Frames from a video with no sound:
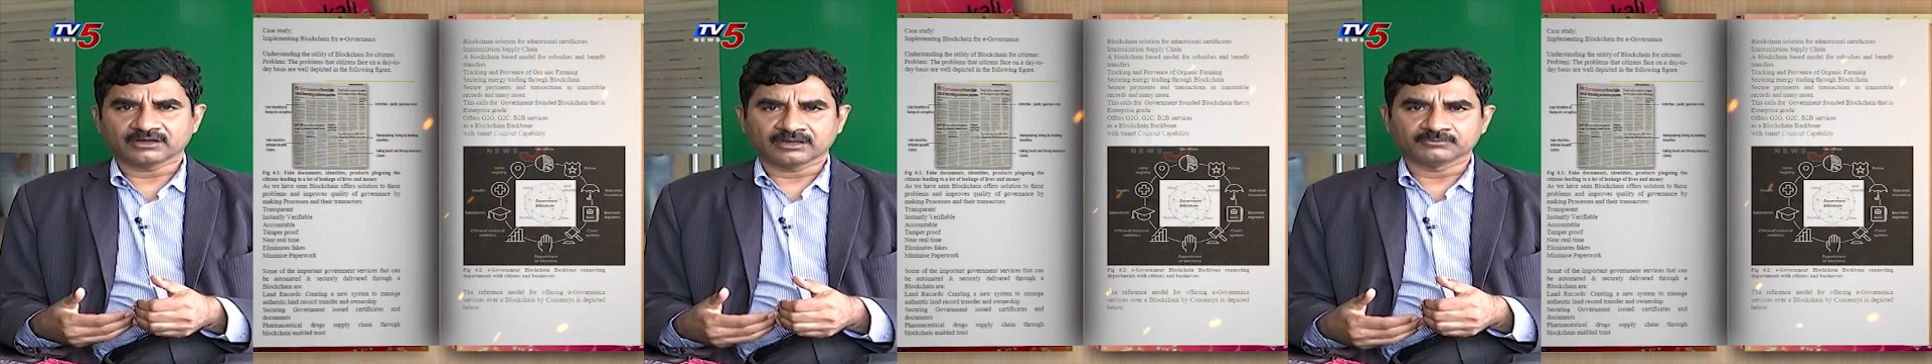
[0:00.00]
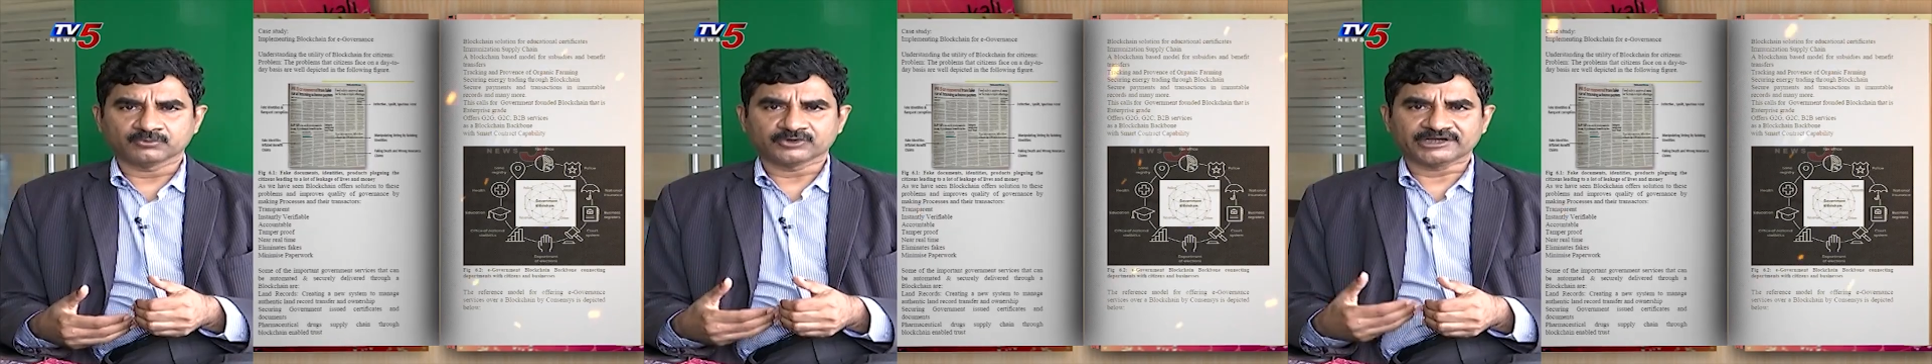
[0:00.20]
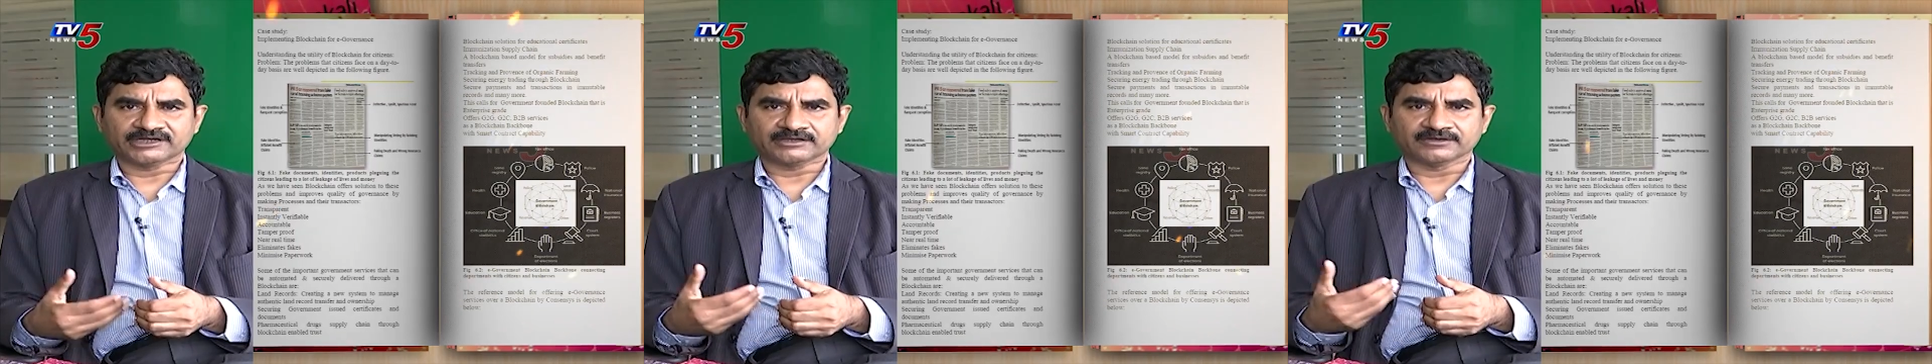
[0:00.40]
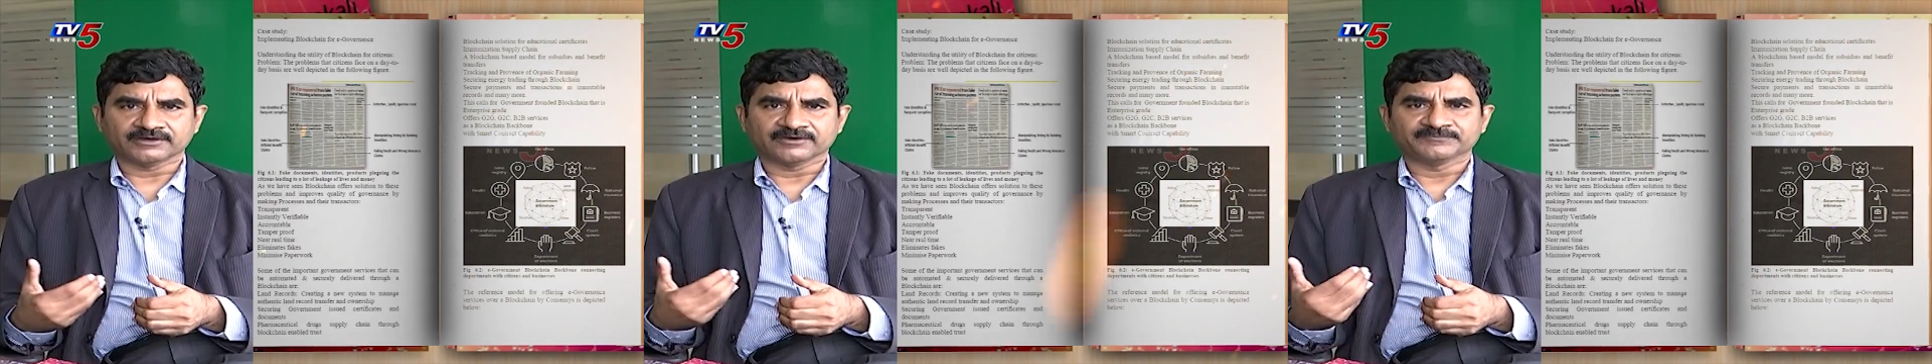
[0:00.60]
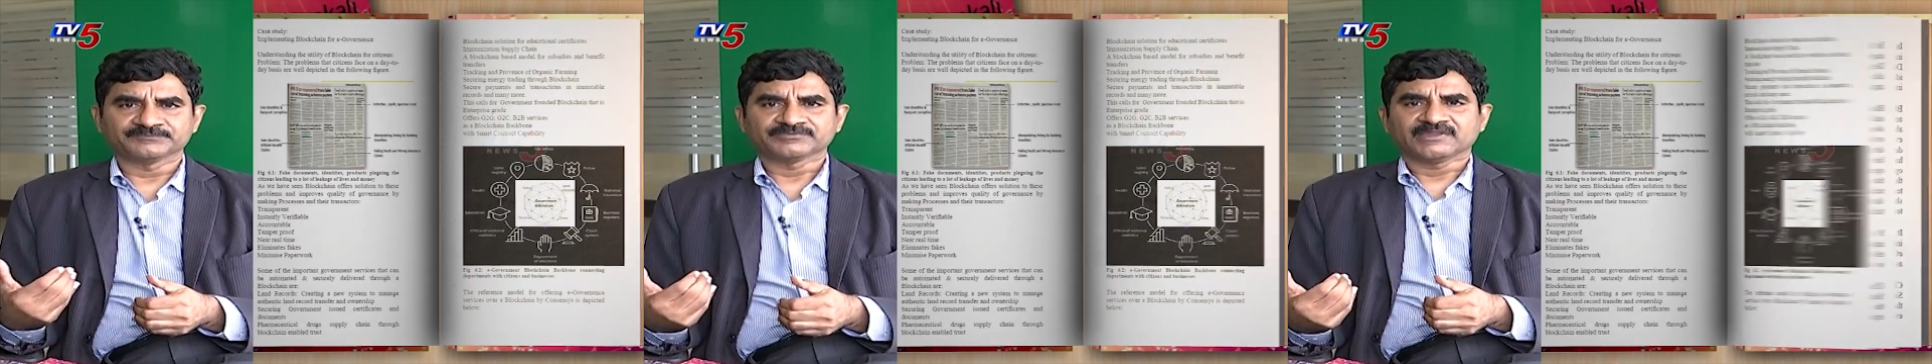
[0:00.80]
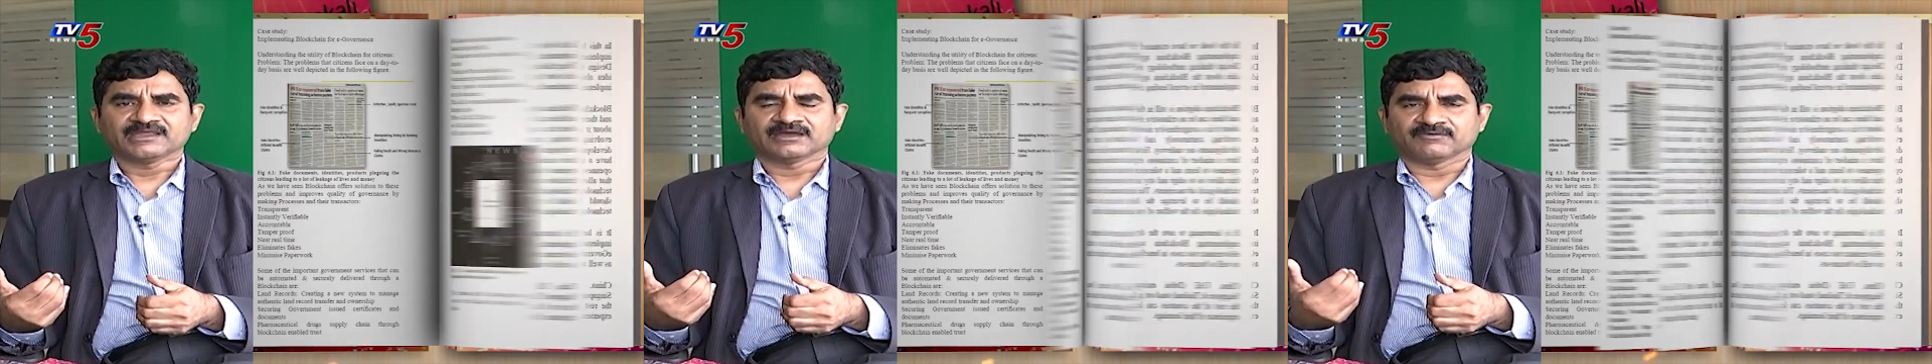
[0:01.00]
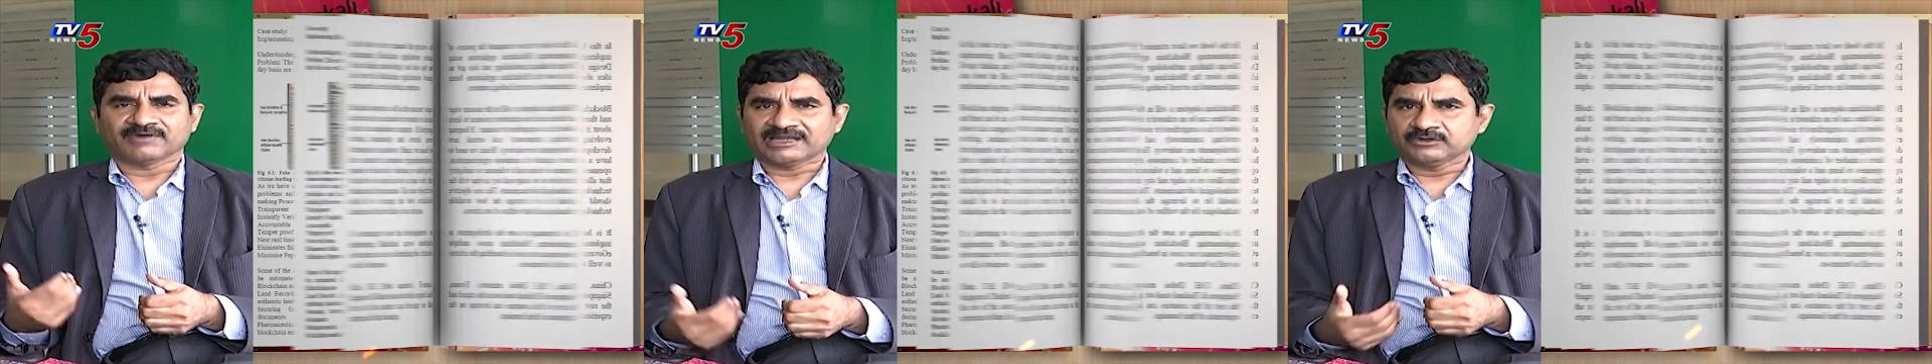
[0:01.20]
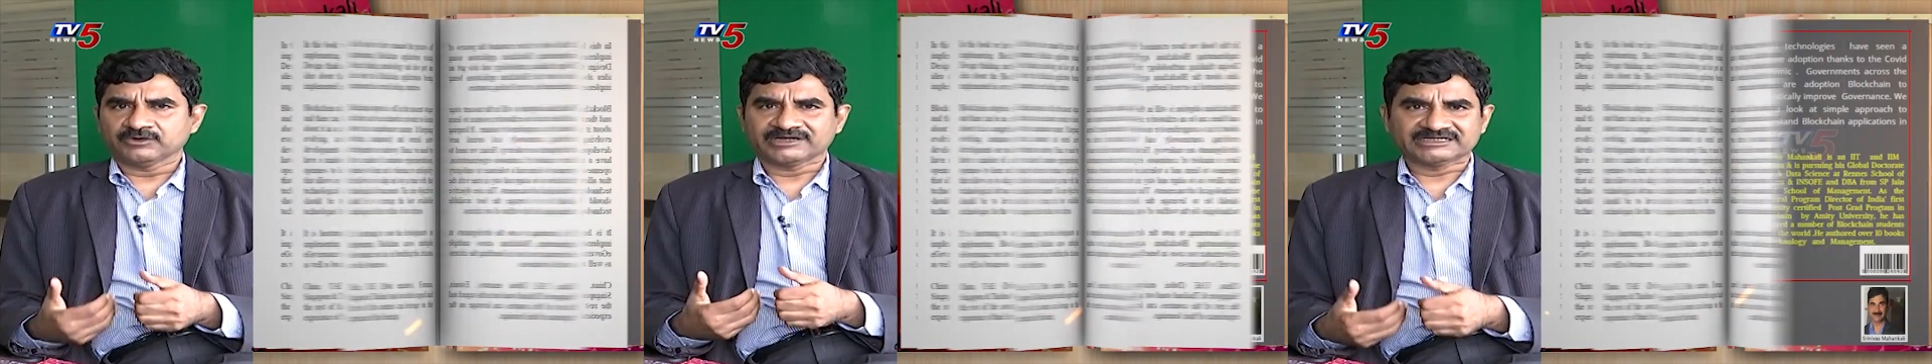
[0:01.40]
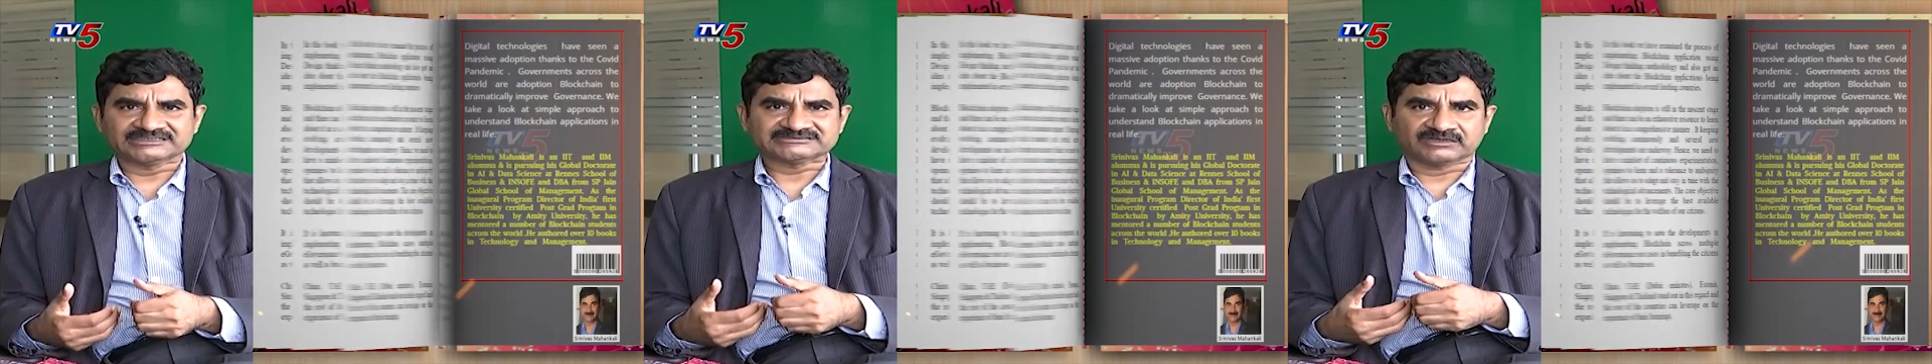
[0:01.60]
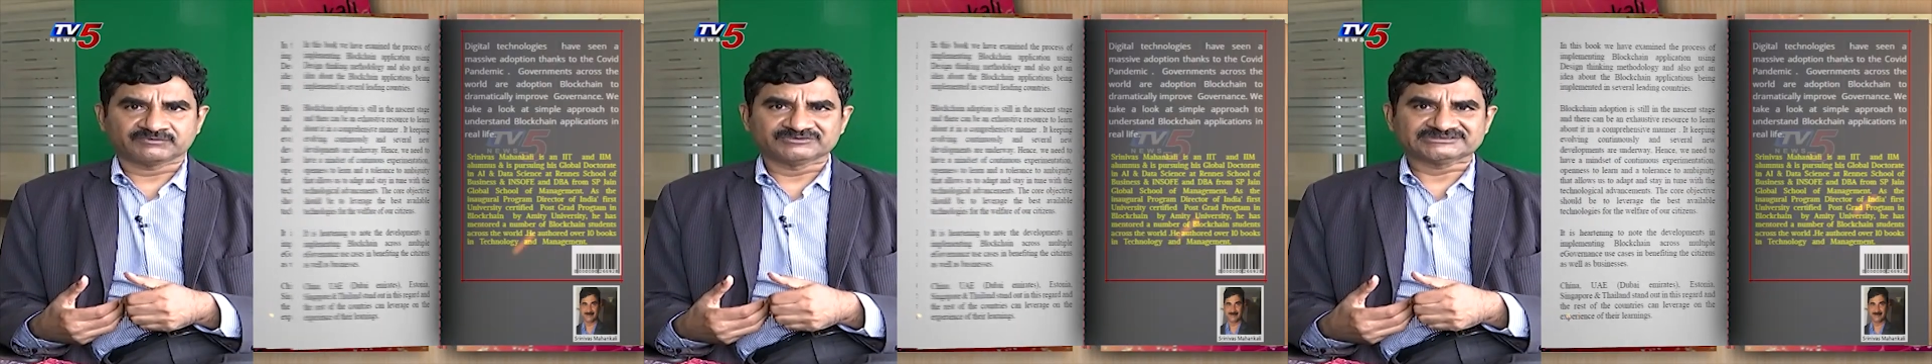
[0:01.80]
onboarded added uh, value added
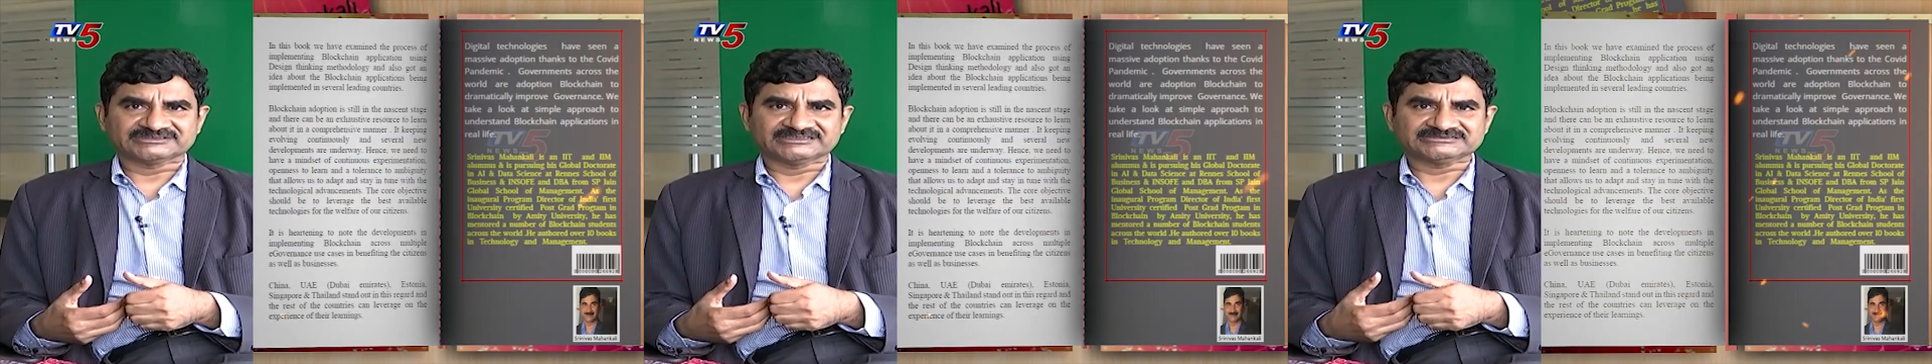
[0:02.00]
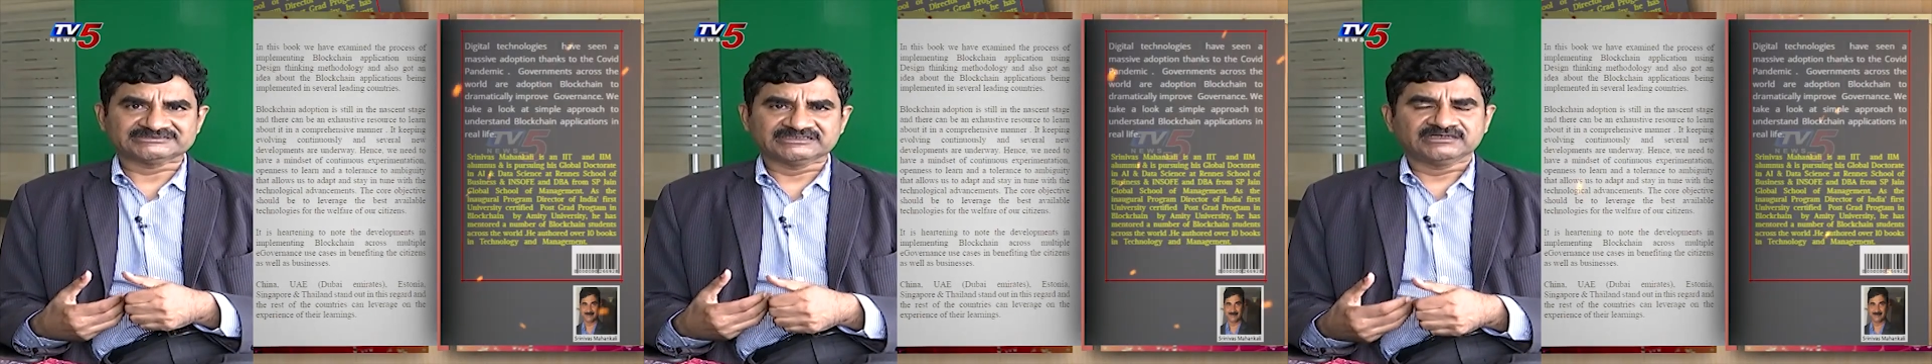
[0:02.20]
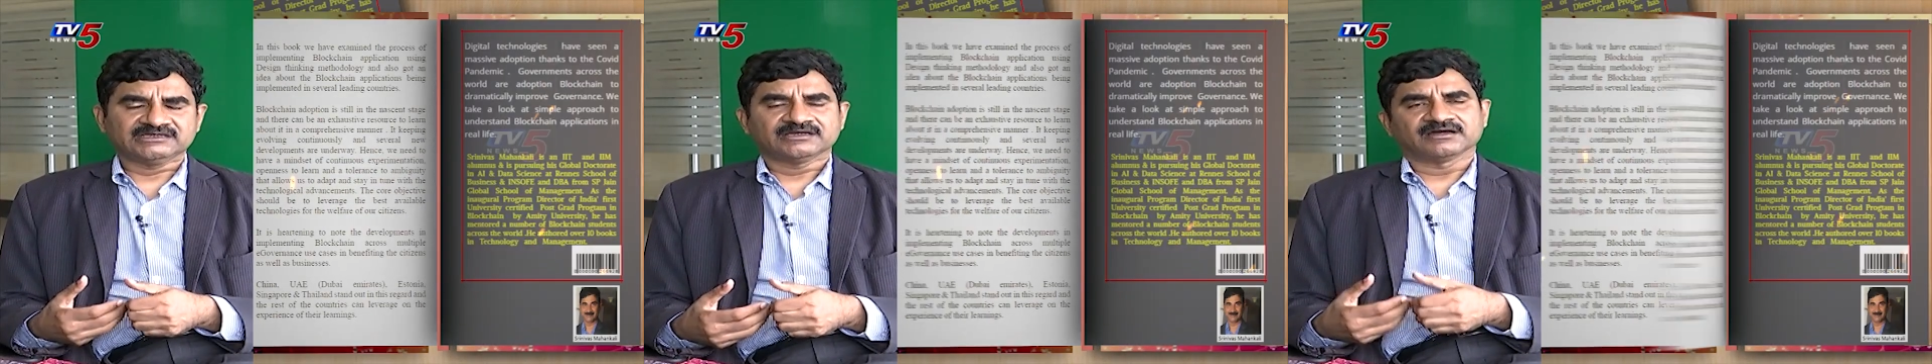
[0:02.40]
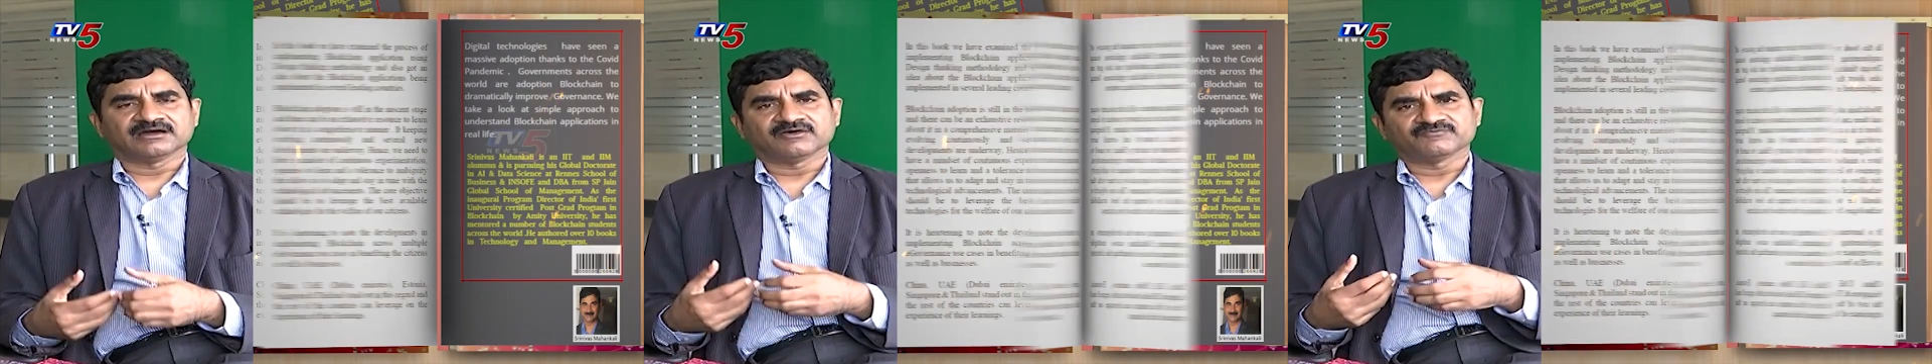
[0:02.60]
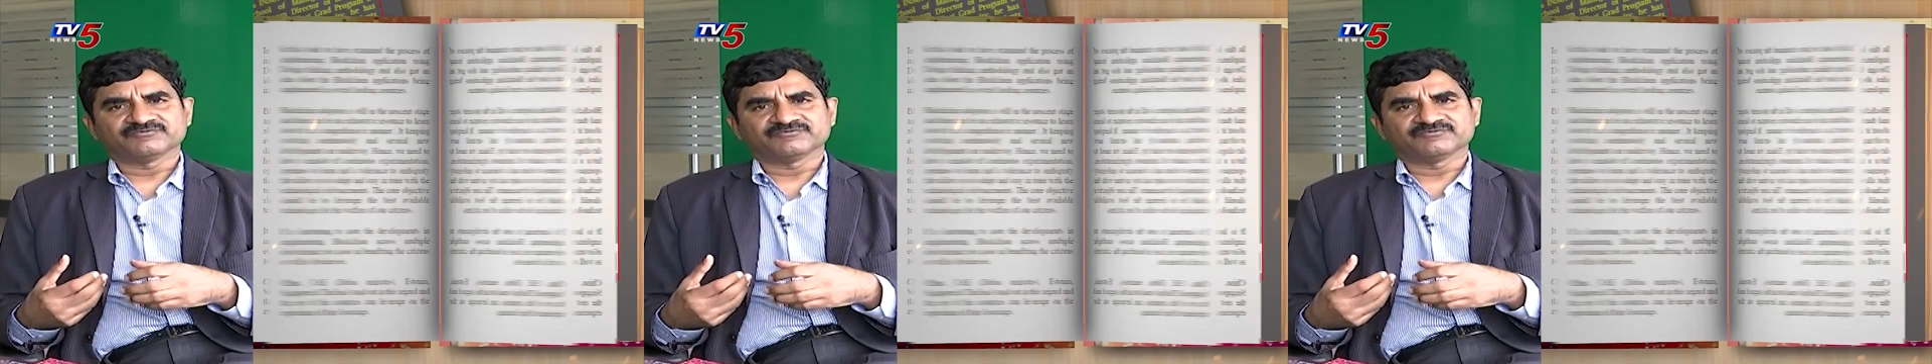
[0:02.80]
services uh,